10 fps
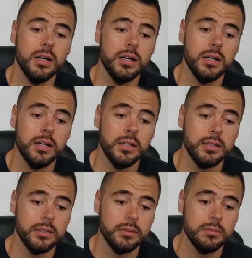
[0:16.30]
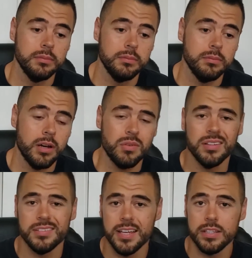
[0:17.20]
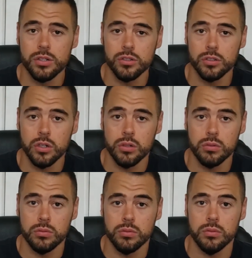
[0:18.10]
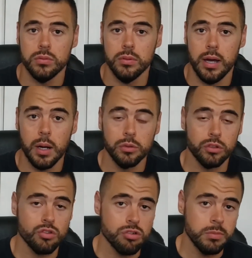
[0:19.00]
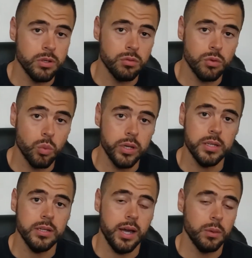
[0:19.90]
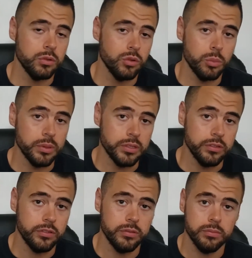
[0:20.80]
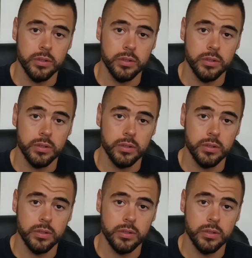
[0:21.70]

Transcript: Uh, Around 10 years ago, I was extremely overweight. I was obese.